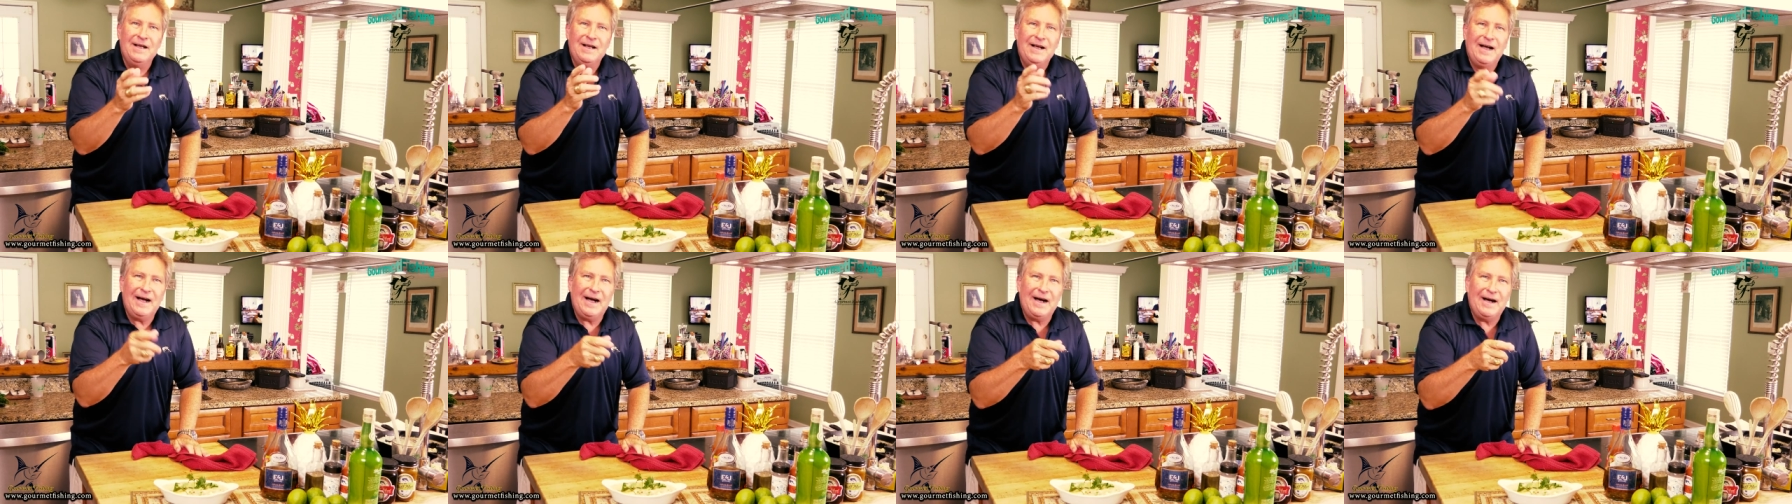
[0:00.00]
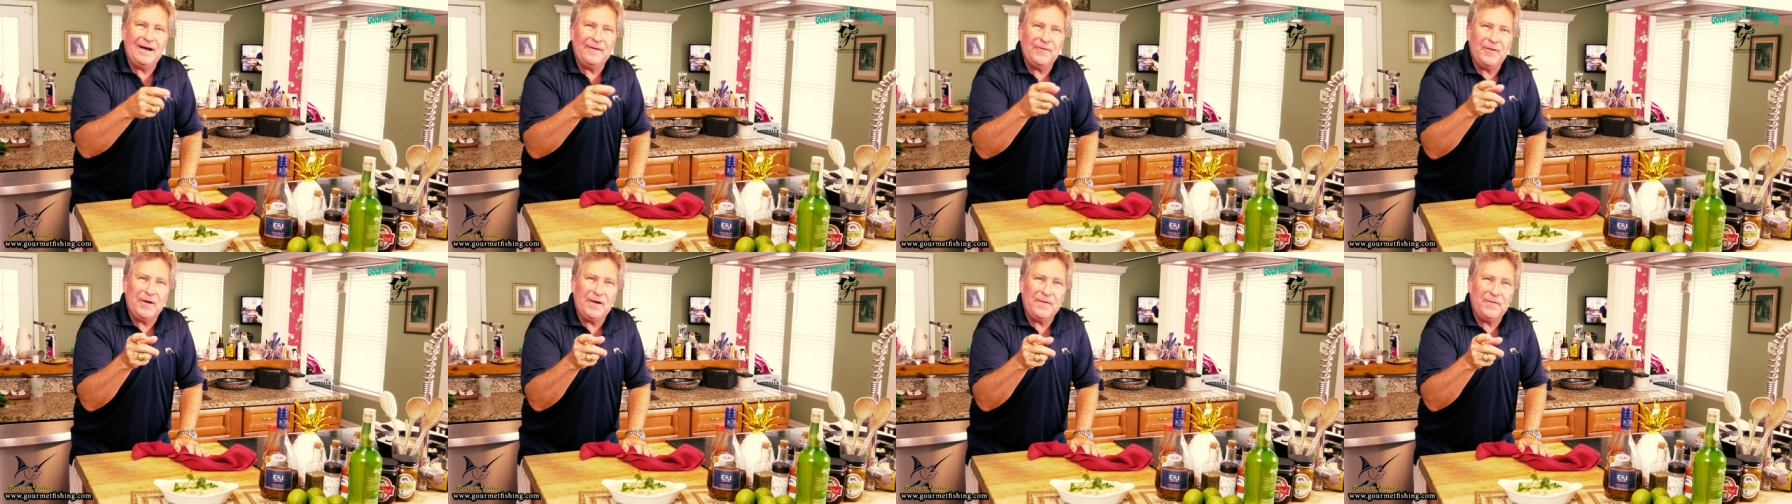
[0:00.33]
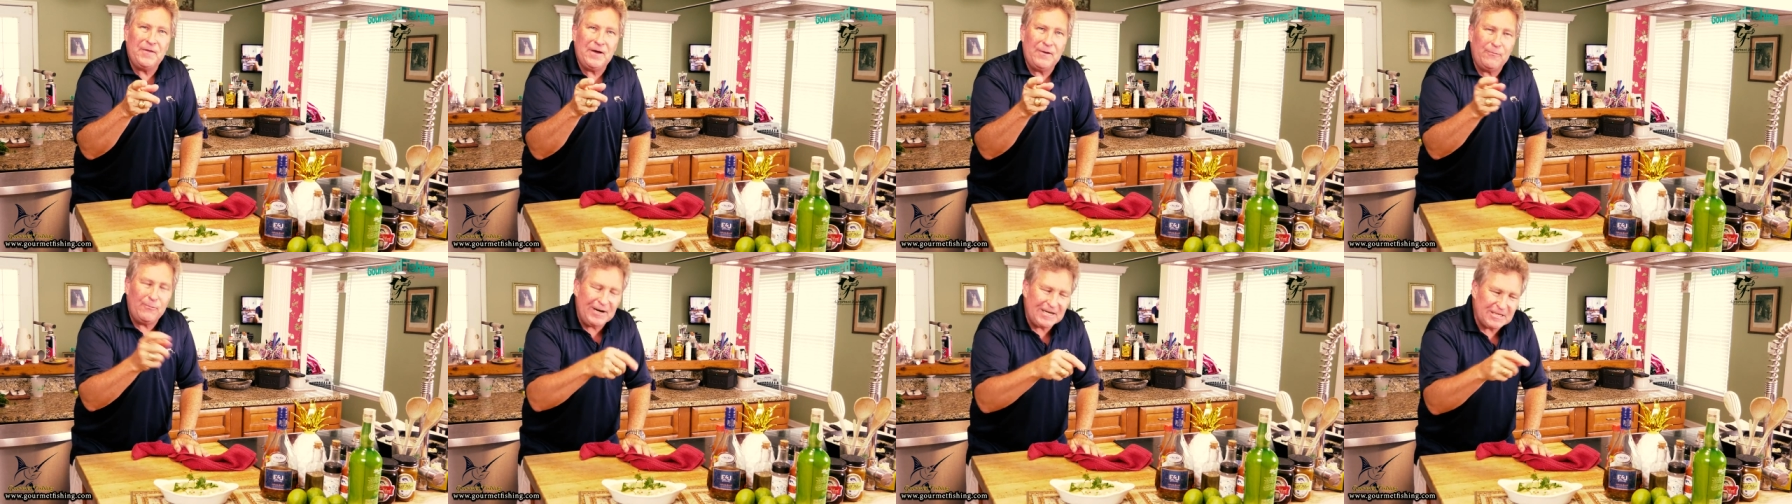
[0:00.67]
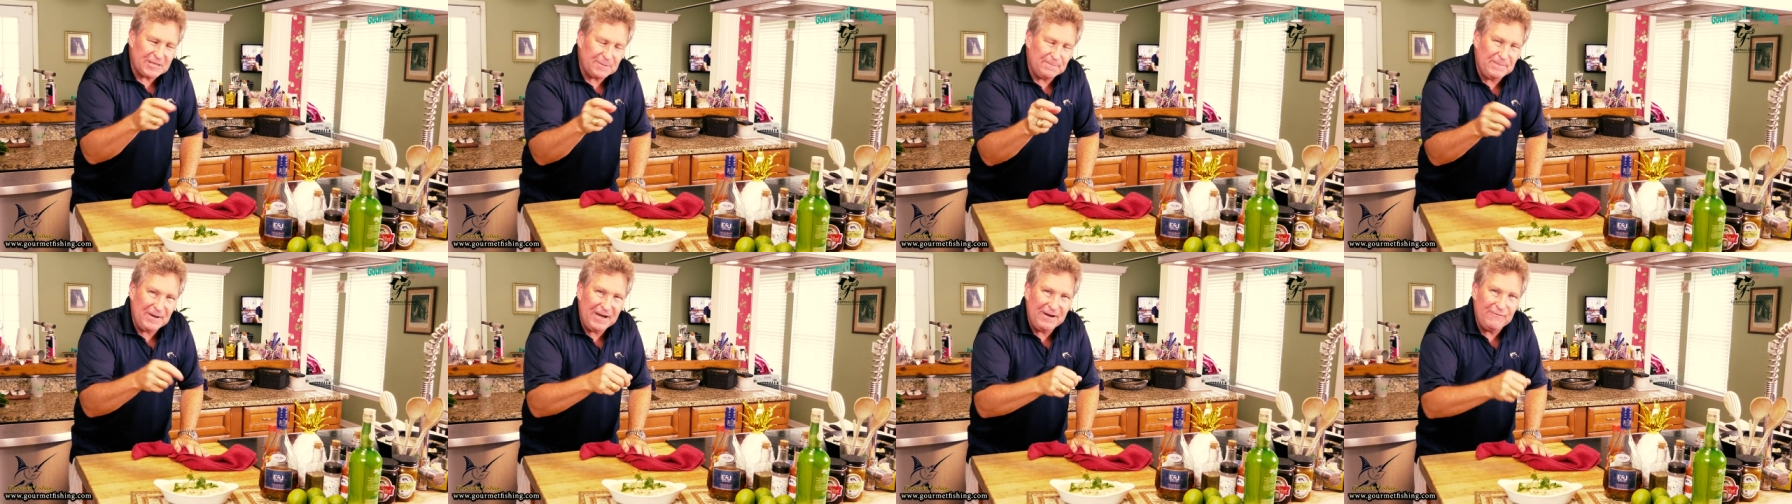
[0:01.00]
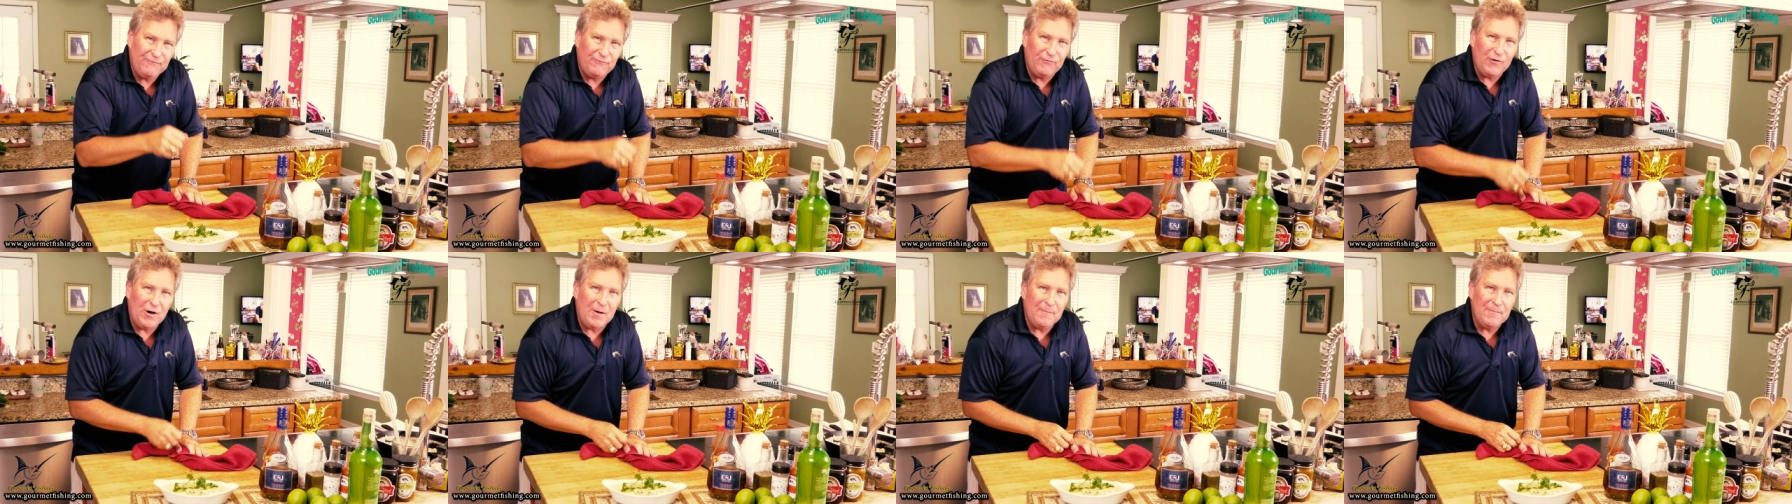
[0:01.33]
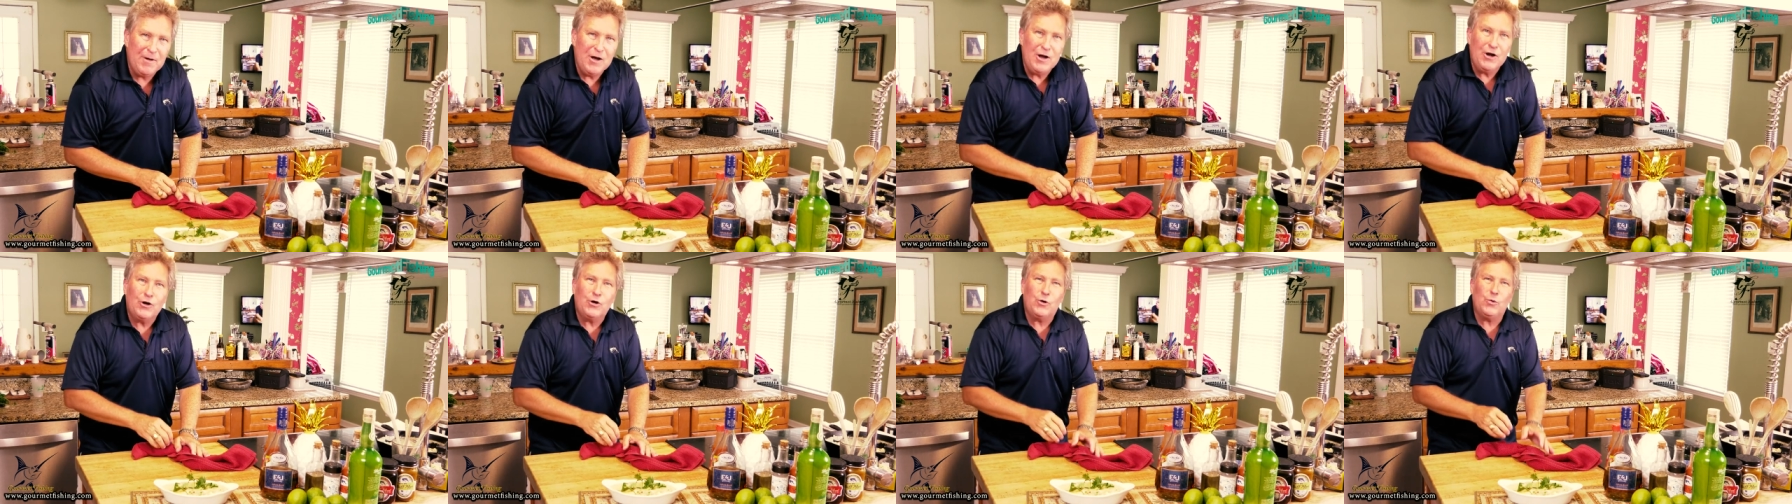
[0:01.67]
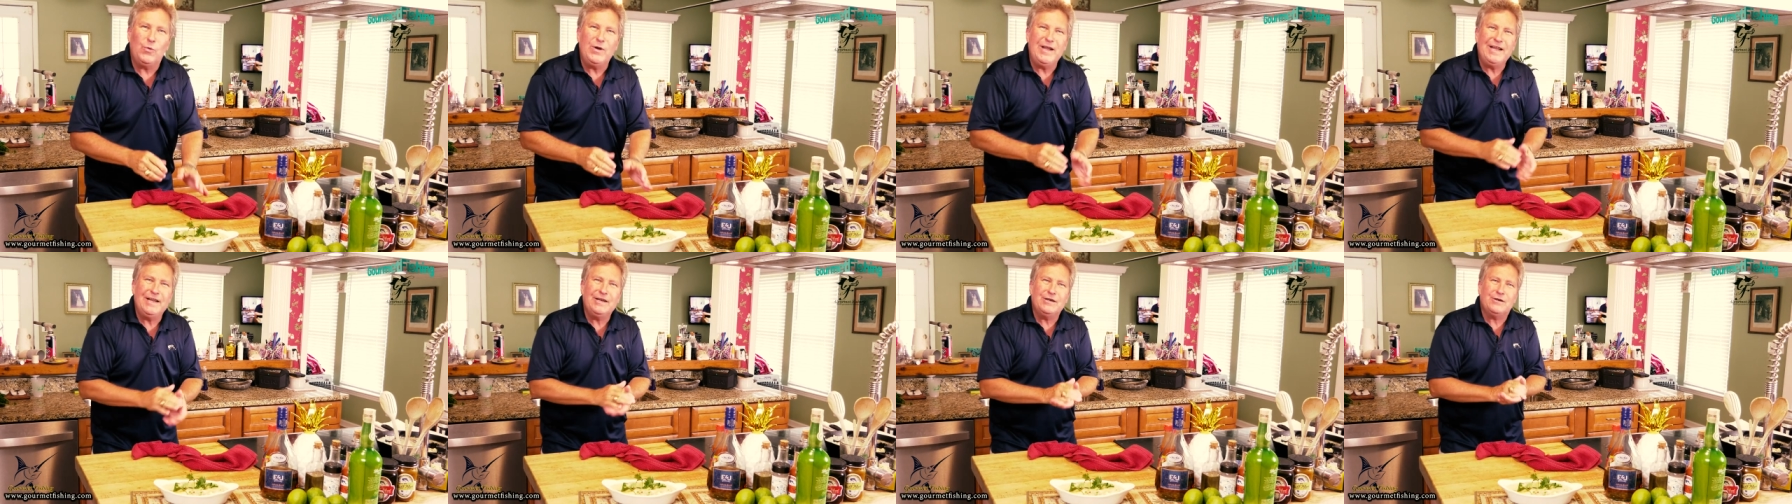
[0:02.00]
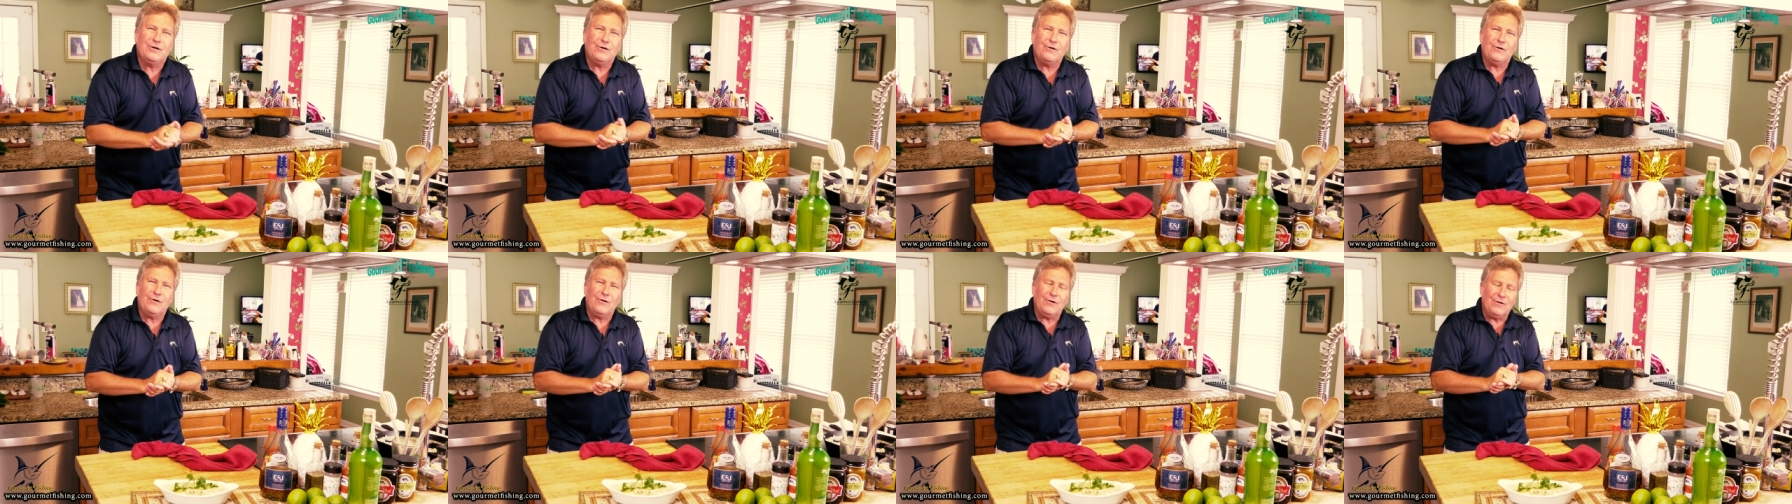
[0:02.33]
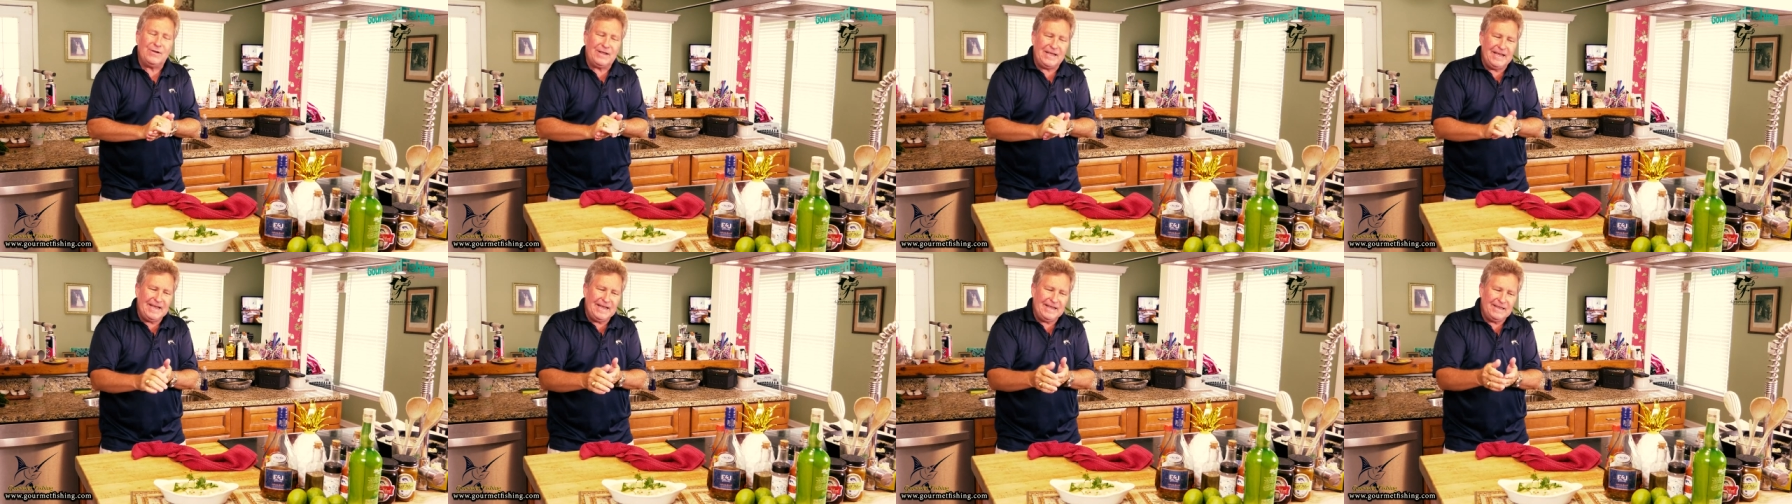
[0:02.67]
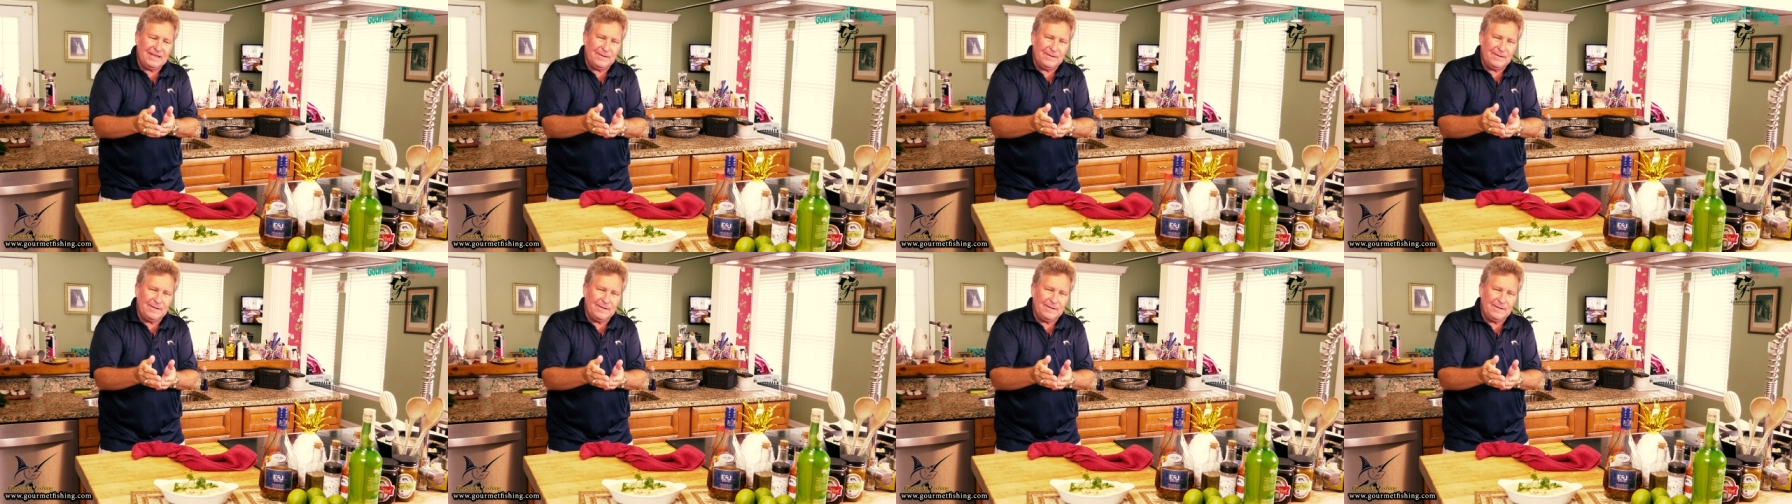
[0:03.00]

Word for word: Uh, the, the recipe from Green Turtle Cay,